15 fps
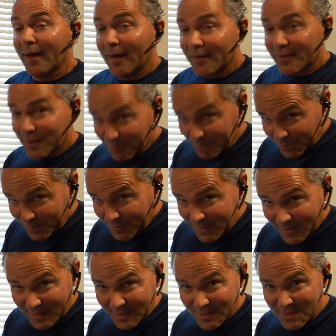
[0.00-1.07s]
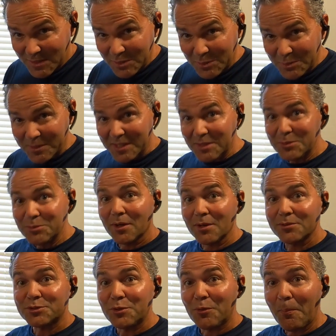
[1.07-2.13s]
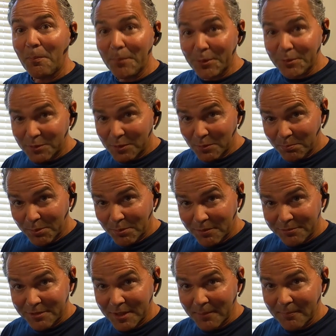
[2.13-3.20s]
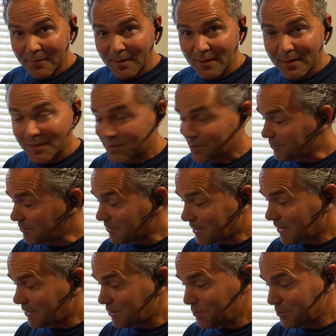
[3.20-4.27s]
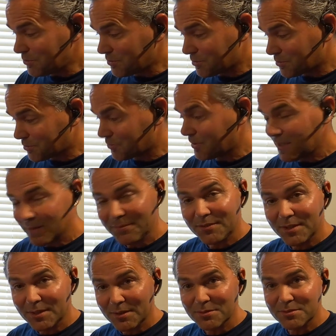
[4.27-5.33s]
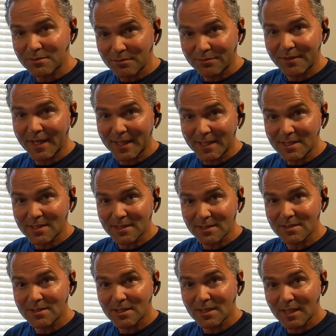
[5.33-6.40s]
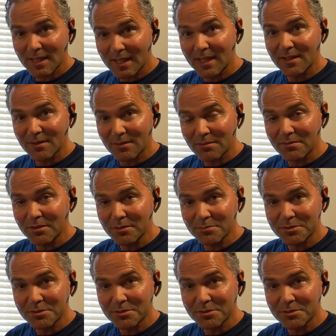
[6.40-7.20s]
The beauty is you can do also multiple of them. So you can do three of those devices in a room.